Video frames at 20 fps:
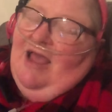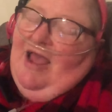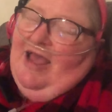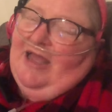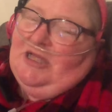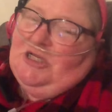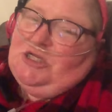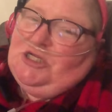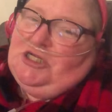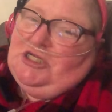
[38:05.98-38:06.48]

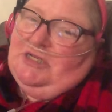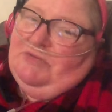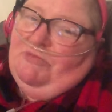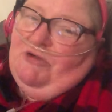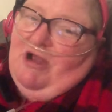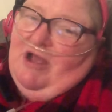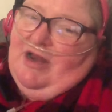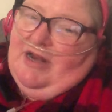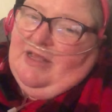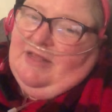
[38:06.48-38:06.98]
And she
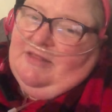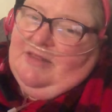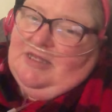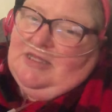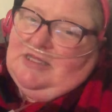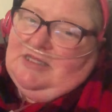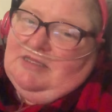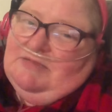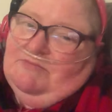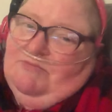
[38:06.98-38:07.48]
brought in
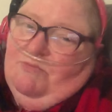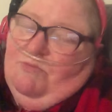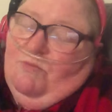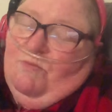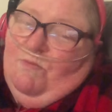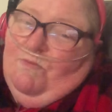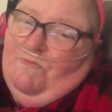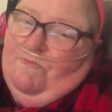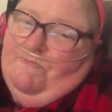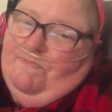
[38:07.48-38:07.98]
this
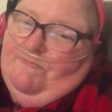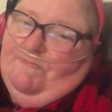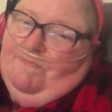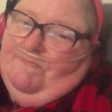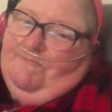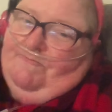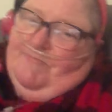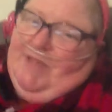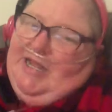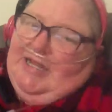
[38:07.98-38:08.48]

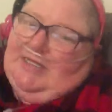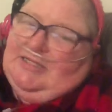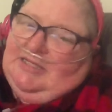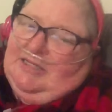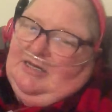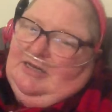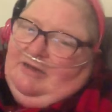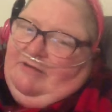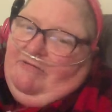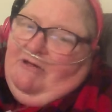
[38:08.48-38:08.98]

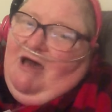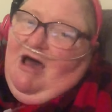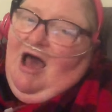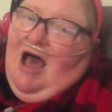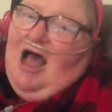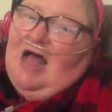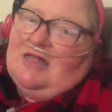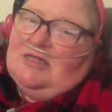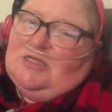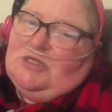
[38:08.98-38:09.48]
basin of
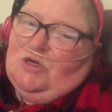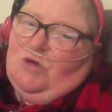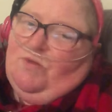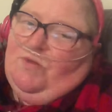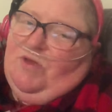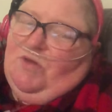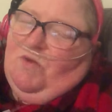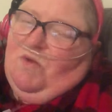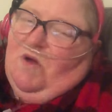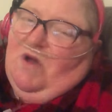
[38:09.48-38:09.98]
hot,
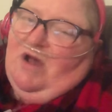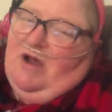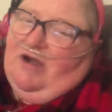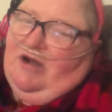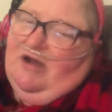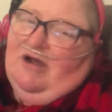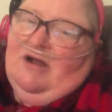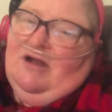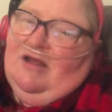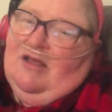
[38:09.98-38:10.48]
soapy
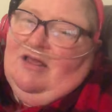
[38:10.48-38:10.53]
water.